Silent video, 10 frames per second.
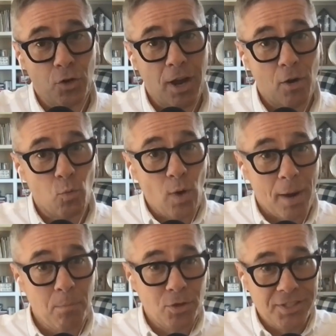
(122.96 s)
not
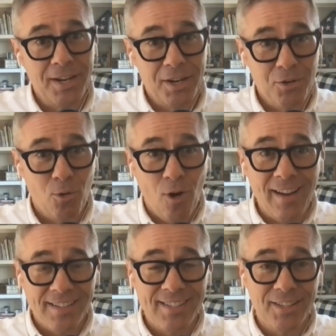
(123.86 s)
representing
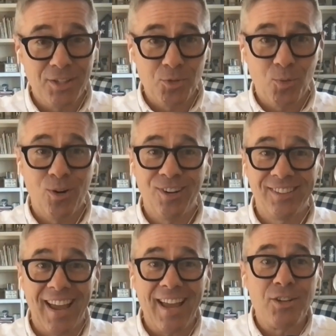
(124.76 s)
Christ in this
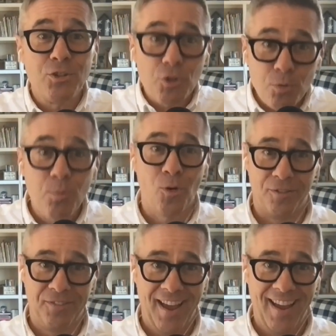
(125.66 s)
world and do more
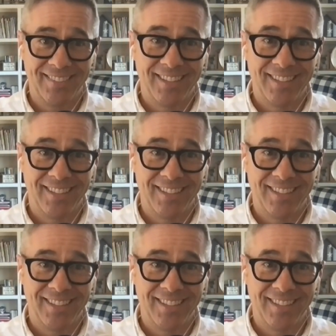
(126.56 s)
of that.